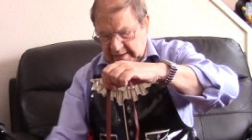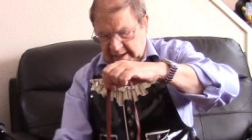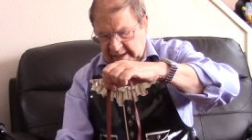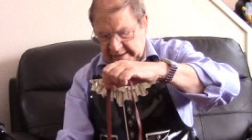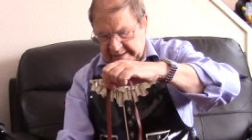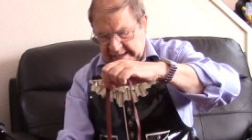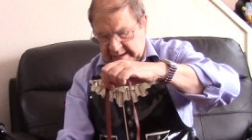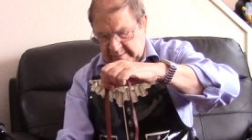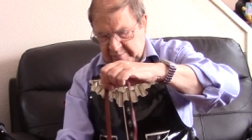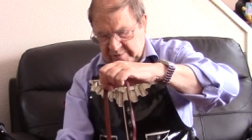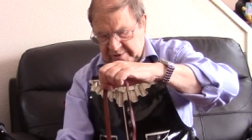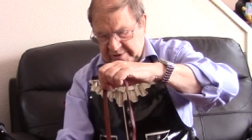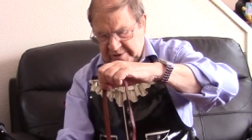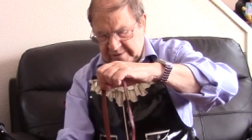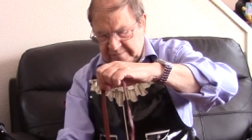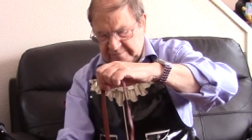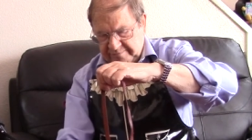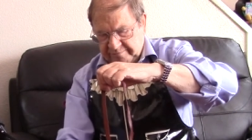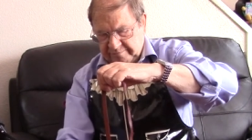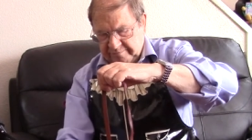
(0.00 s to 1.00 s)
And that
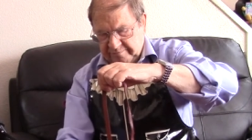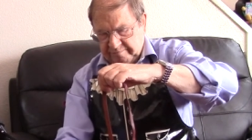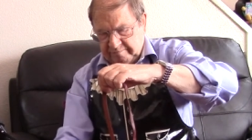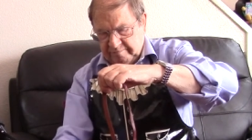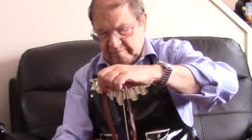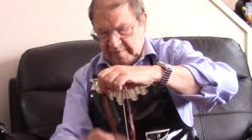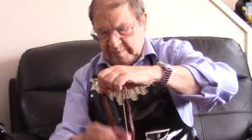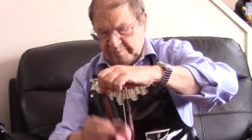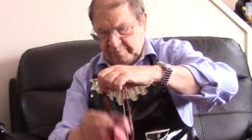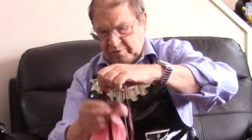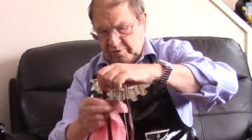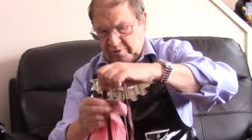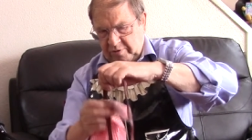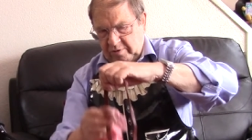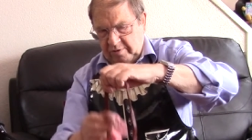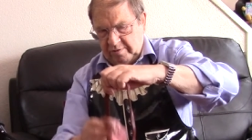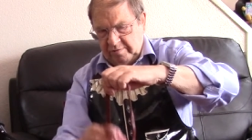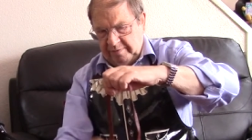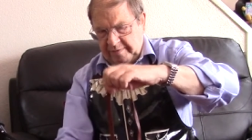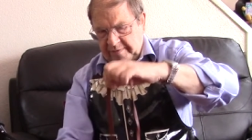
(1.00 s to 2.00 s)
was put
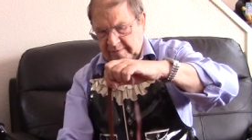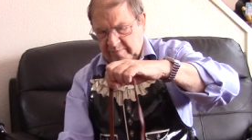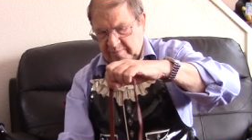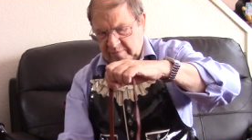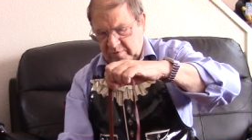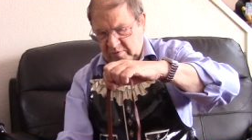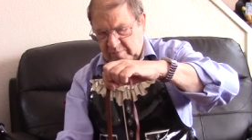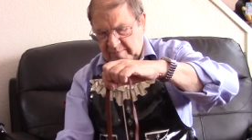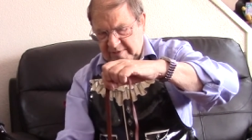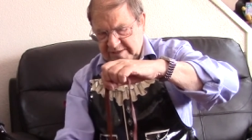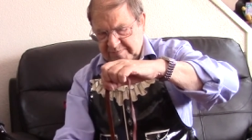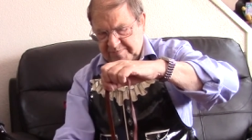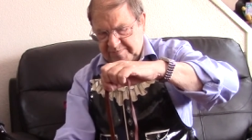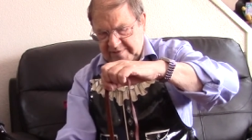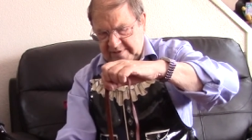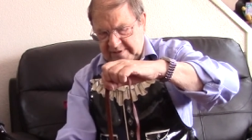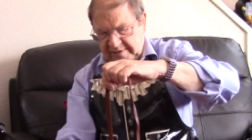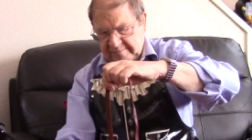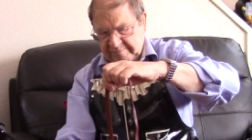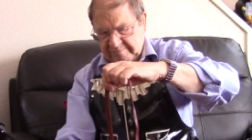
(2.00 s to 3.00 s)
on, oh, must
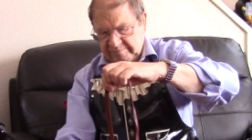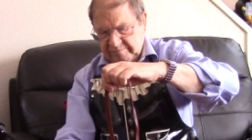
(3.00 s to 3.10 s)
be